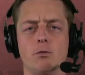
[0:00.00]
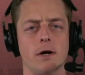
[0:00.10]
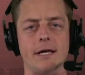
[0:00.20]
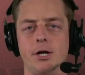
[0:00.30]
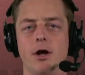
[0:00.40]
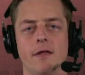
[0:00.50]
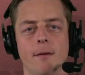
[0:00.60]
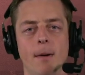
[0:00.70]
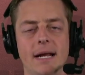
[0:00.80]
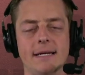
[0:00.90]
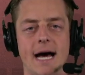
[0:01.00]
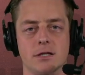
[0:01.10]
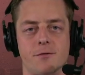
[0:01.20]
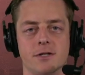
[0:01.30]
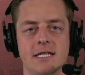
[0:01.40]
really good on the money
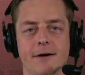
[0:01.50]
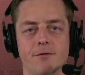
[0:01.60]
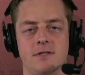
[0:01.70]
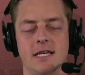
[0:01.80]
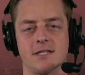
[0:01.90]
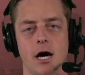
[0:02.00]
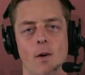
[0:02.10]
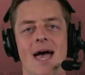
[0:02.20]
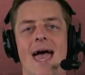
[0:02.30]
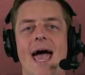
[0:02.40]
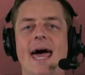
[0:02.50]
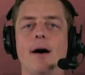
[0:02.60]
downs for San Francisco and